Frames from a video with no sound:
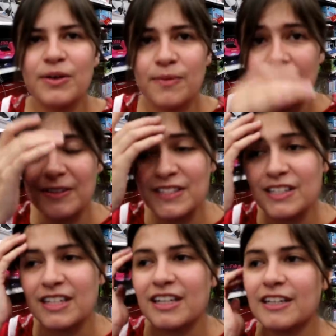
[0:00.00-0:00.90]
When I was
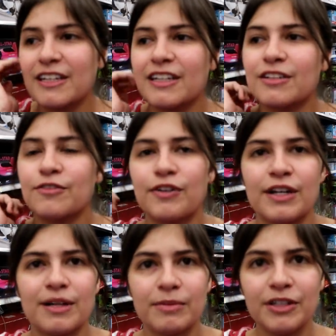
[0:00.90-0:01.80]
like 8, I had a
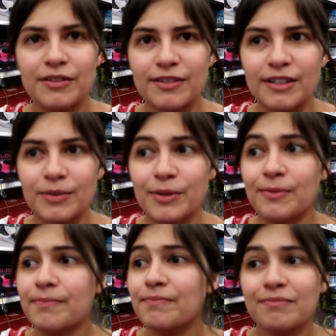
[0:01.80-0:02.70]
friend named Leonore. We
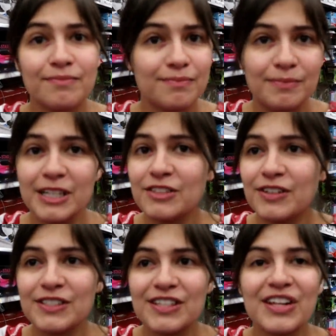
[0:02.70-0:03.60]
were best
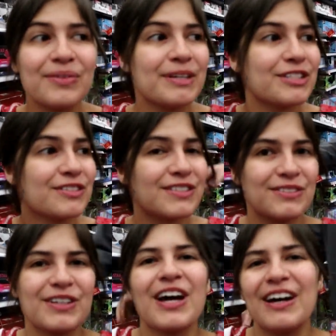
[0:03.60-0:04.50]
friends in elementary
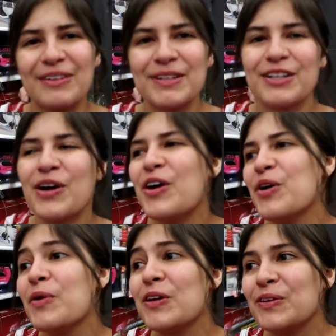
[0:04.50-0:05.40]
school. Yeah, I mean,
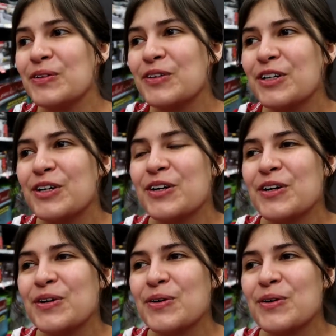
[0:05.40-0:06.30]
well,
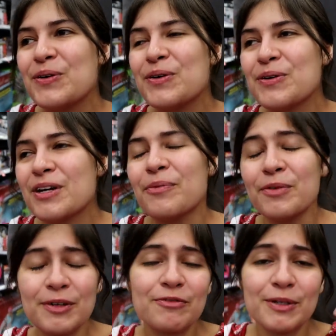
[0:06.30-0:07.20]
yeah,
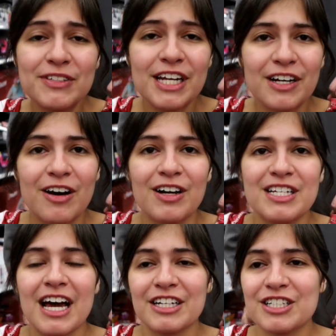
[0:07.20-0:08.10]
we've stayed in
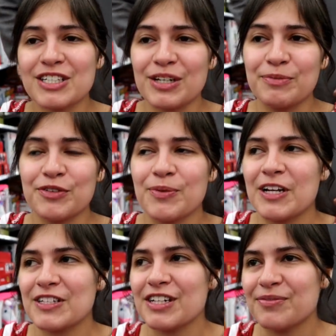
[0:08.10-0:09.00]
contact. She's like moved
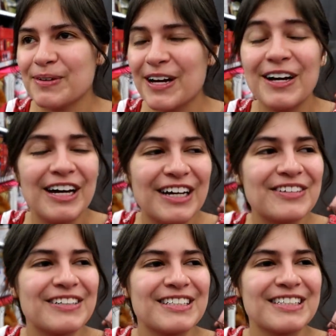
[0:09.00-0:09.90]
away and stuff. But
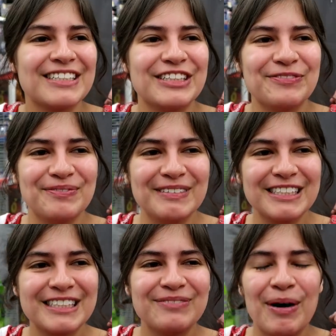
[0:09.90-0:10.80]
anyways,
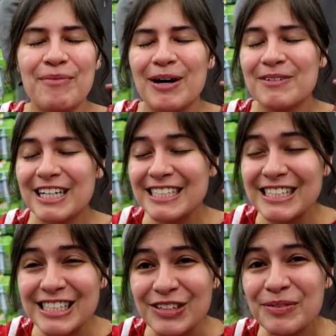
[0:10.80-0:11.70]
my mom would get
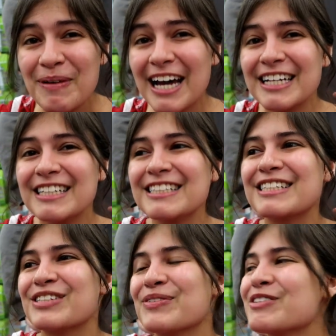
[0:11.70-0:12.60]
so mad at us
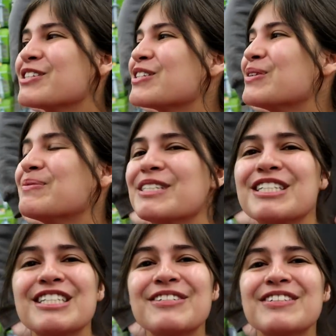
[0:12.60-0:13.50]
because we were so
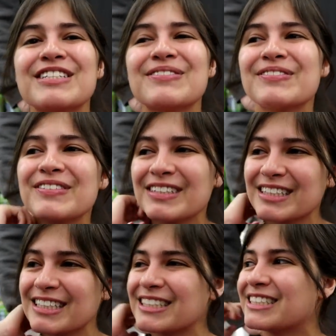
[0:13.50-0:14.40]
mischievous when we were
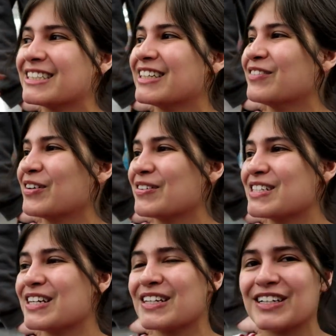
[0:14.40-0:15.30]
kids, and we would
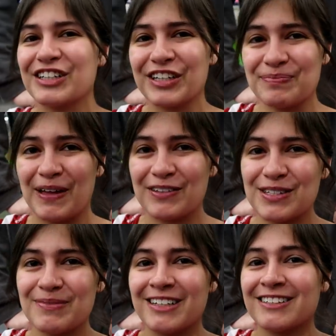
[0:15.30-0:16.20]
take like
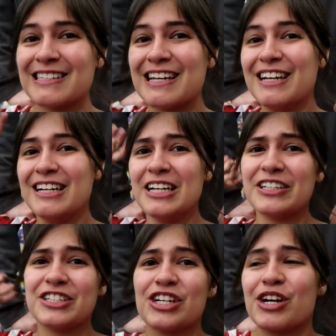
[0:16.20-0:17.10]
bouncy balls
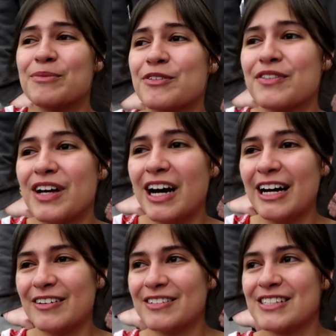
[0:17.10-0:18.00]
and chuck them over the
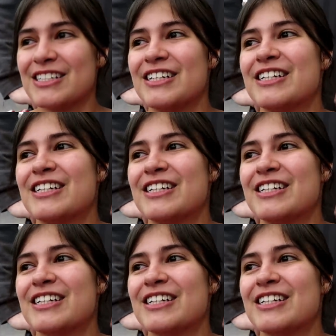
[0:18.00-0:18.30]
aisles.